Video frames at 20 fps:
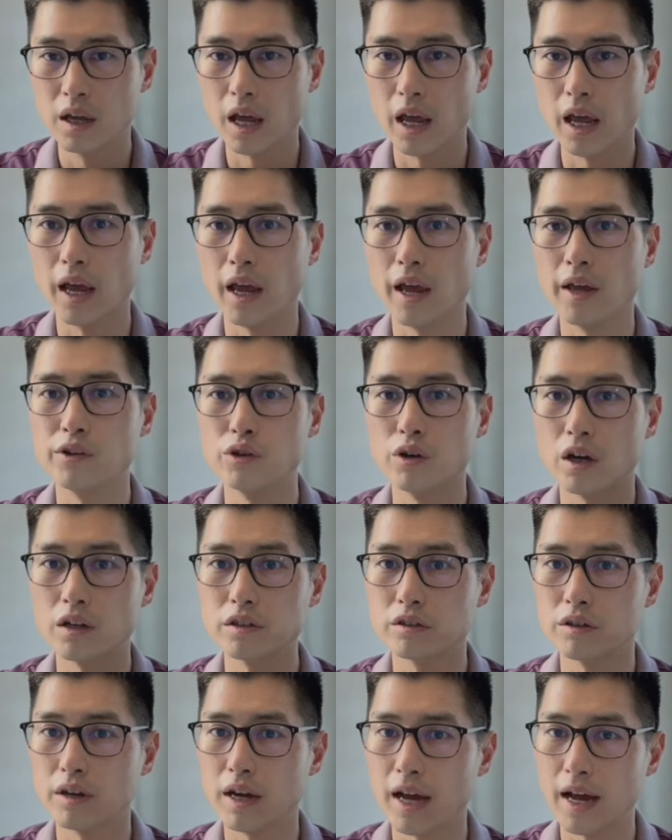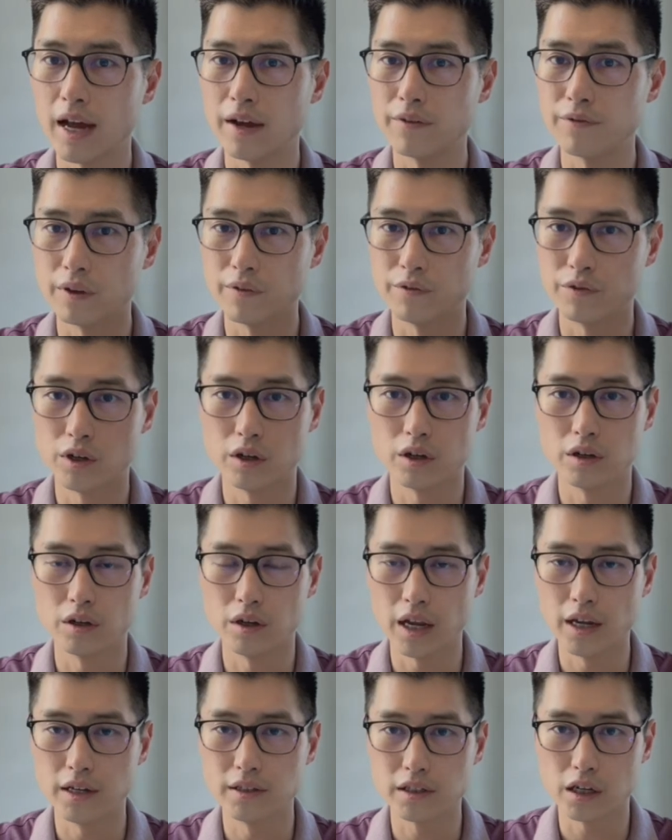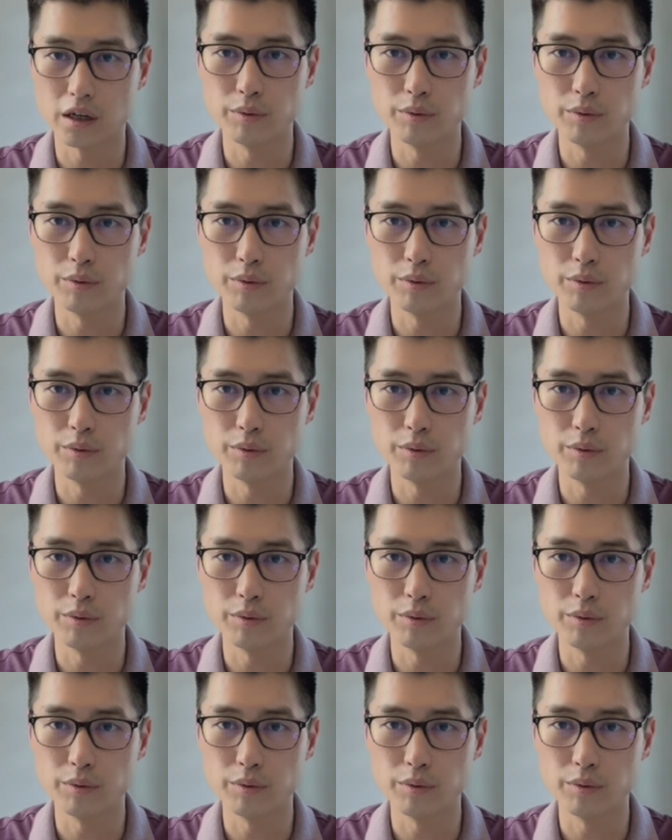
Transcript: And you also have, if there is a